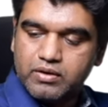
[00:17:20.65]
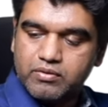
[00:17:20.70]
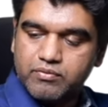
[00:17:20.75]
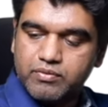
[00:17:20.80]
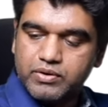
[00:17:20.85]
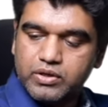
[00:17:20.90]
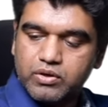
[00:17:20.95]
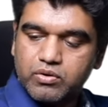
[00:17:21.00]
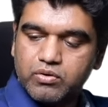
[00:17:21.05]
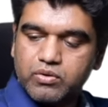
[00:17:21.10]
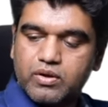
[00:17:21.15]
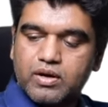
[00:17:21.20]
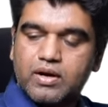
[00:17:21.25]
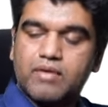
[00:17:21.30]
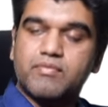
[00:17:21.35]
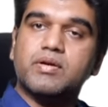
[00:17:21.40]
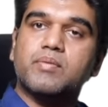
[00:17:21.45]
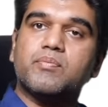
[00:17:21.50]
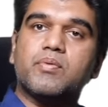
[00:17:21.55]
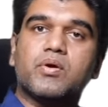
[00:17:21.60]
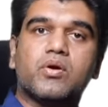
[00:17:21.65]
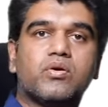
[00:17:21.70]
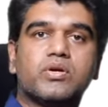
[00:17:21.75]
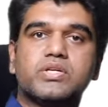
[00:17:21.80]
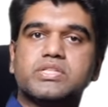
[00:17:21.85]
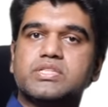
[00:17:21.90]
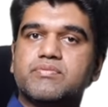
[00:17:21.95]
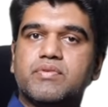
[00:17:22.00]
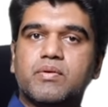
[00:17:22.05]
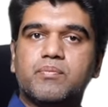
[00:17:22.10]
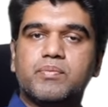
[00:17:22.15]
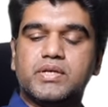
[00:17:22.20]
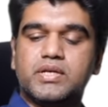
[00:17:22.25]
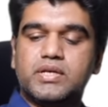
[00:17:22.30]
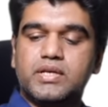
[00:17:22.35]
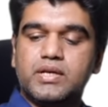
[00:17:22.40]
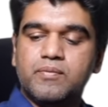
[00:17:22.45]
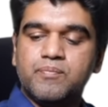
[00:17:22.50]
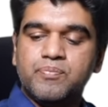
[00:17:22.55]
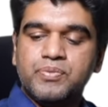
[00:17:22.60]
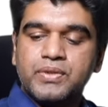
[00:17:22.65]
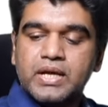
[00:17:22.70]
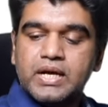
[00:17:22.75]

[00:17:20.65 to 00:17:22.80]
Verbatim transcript: In vitro, you are having a prolongation of APTT.